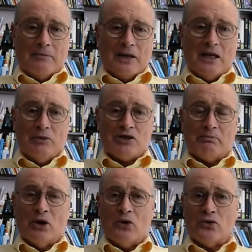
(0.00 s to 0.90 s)
he was
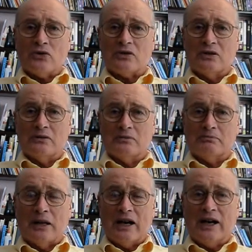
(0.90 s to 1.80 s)
opposed
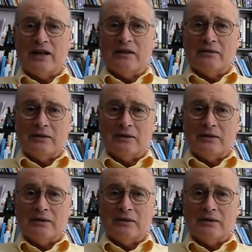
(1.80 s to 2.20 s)
by